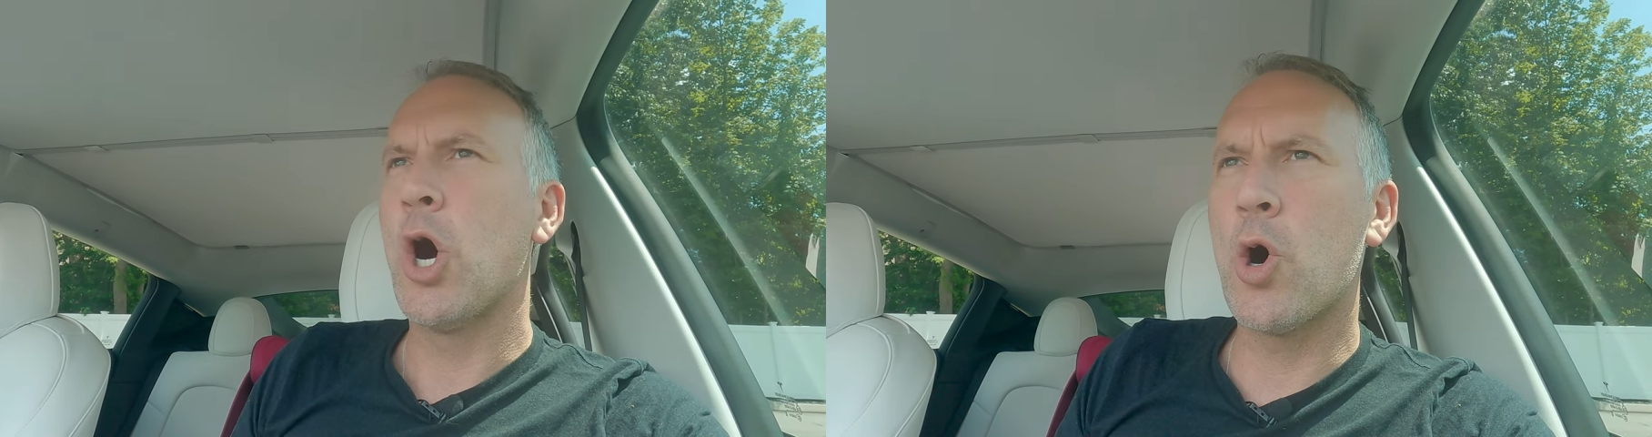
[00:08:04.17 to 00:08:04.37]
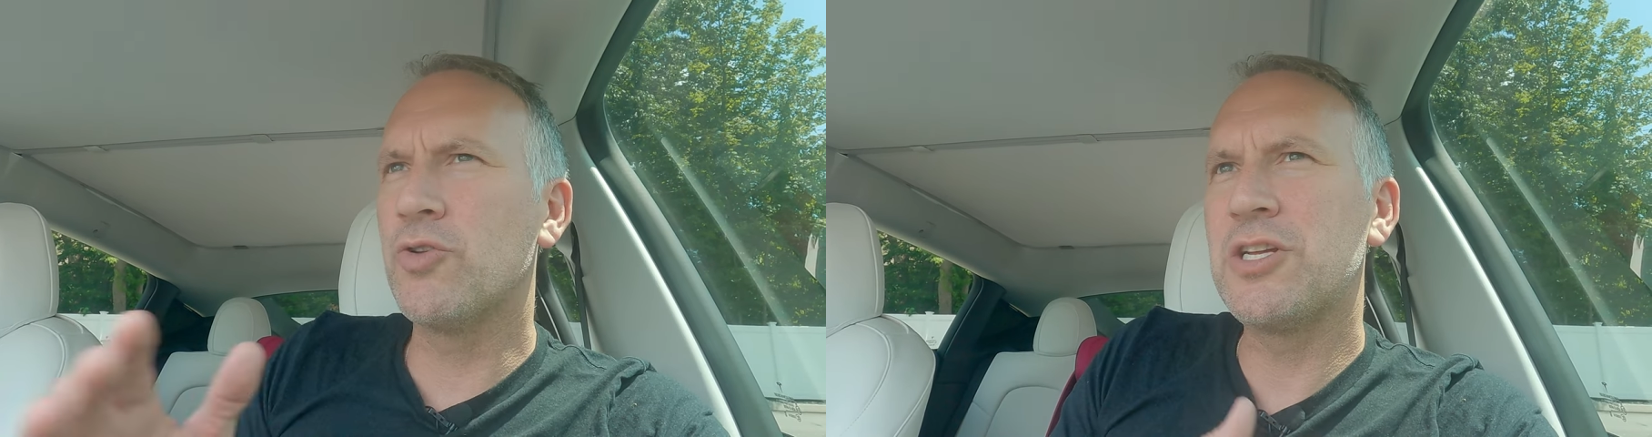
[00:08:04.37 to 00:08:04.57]

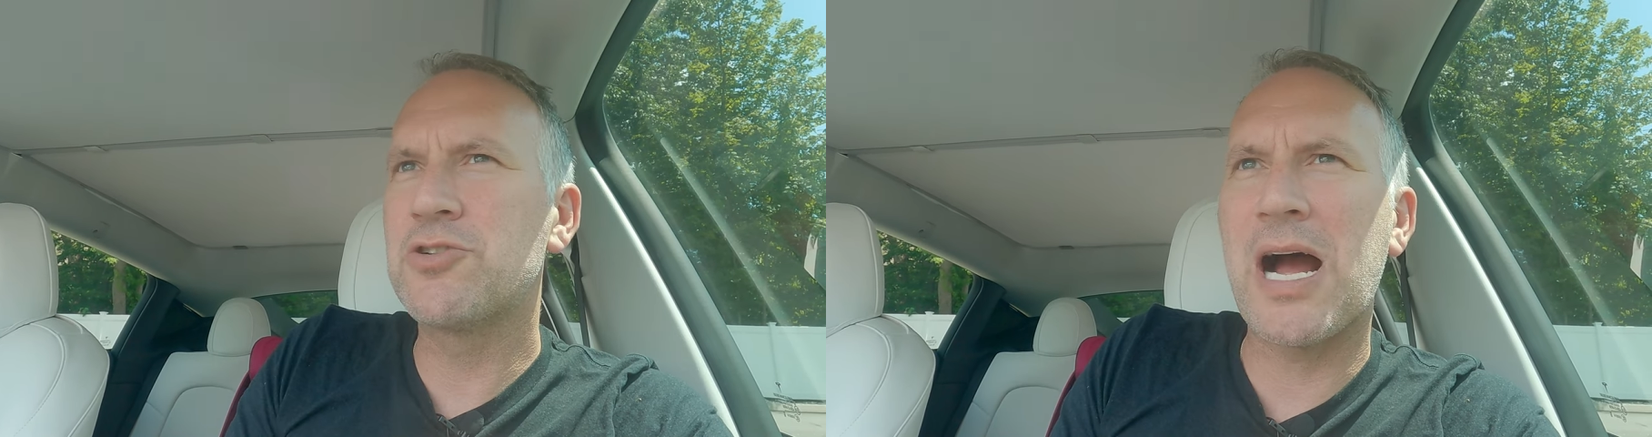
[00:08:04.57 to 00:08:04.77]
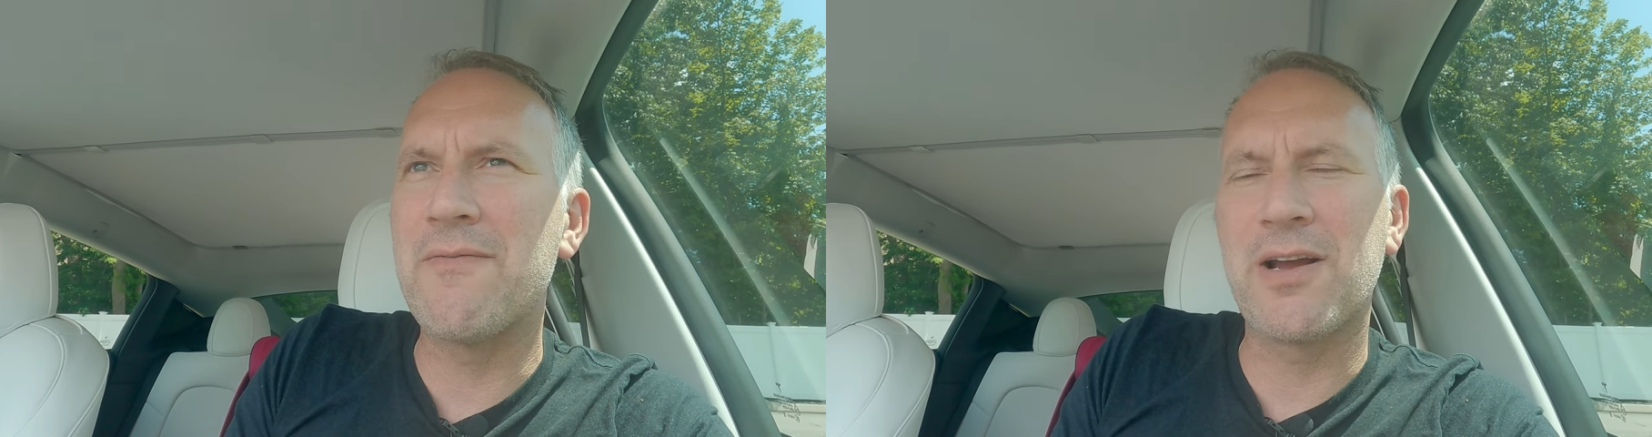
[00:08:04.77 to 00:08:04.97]
only
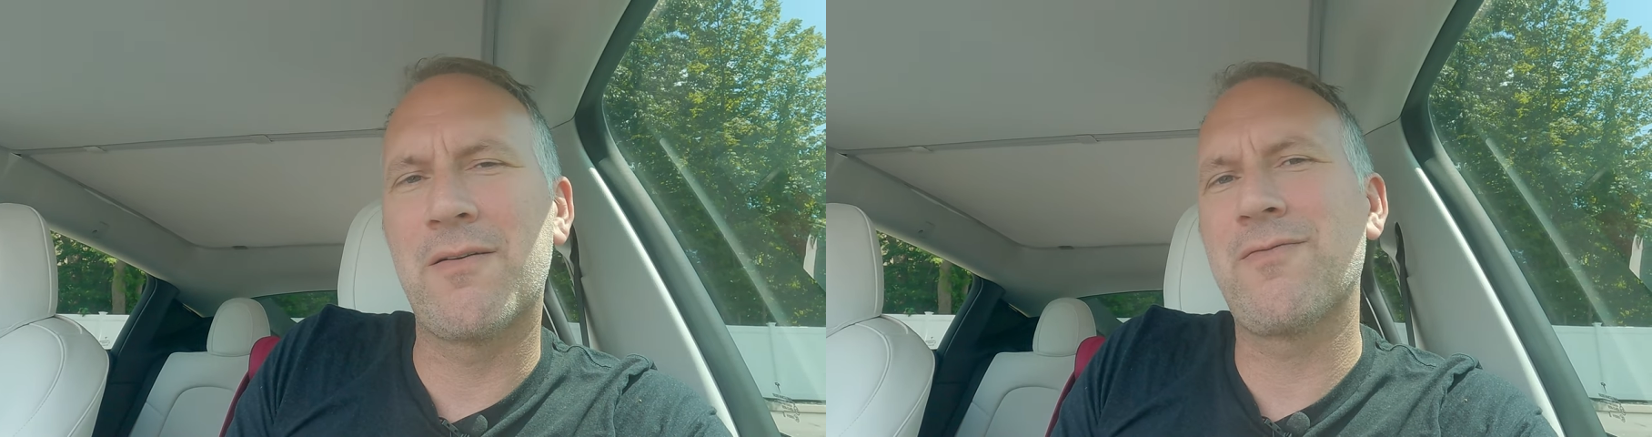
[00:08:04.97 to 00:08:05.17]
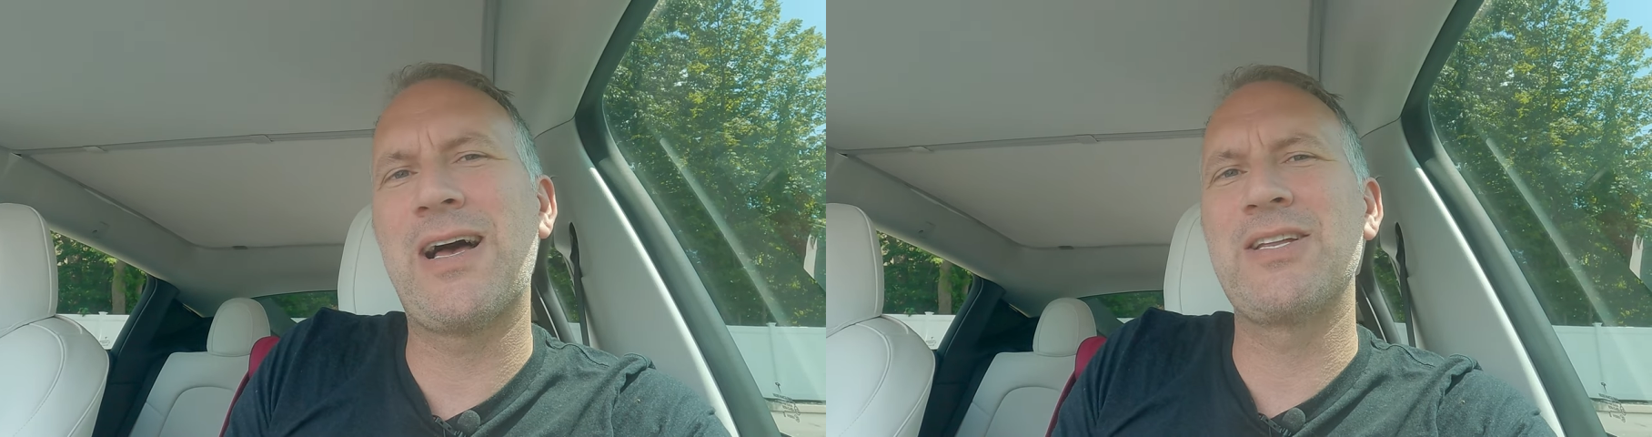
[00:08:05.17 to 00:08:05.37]
driving on
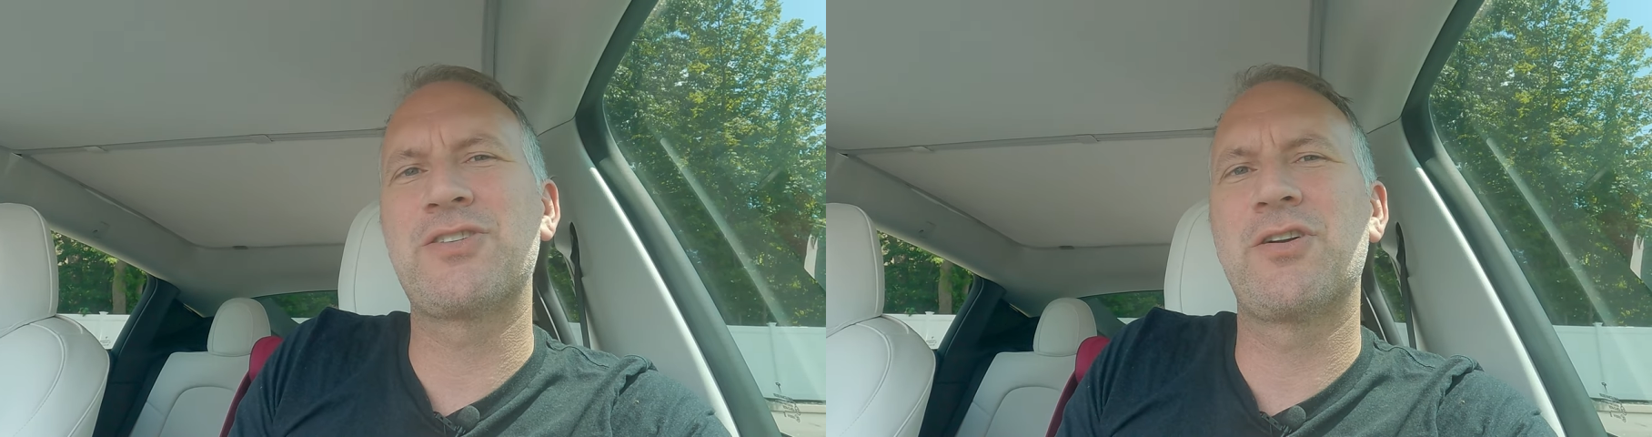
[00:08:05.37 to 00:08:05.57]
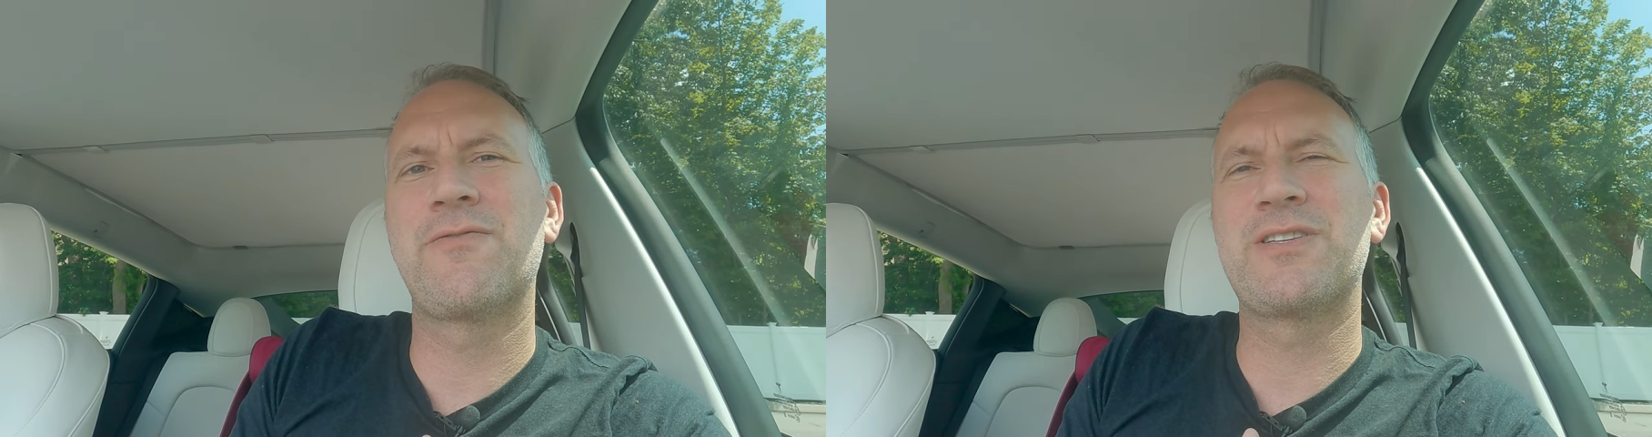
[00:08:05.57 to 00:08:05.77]
flat
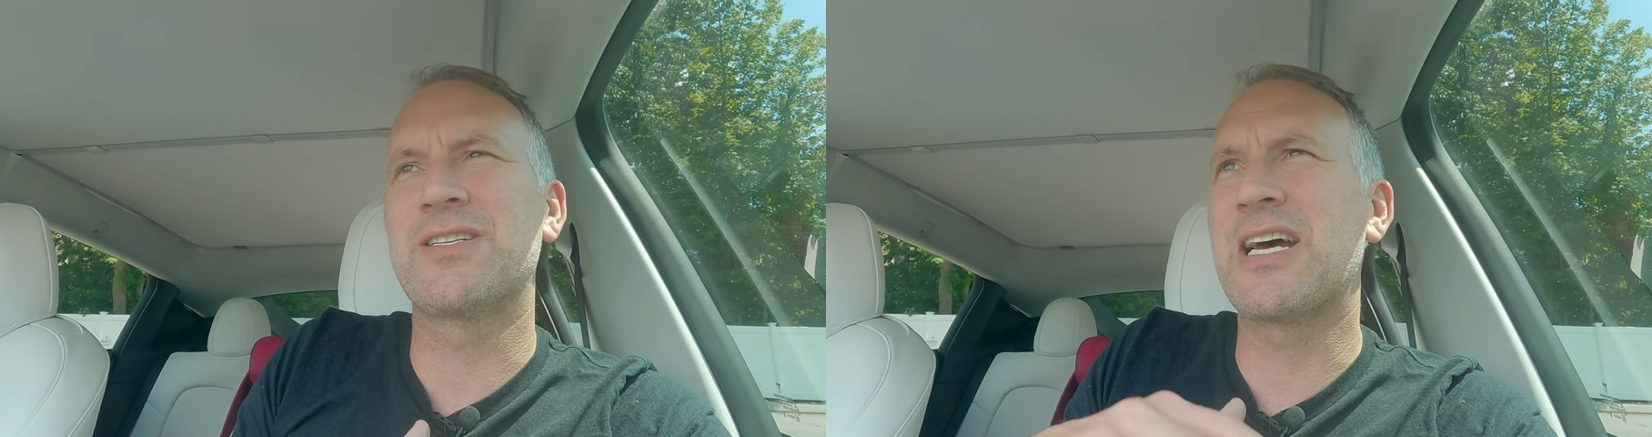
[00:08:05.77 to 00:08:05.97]
surfaces.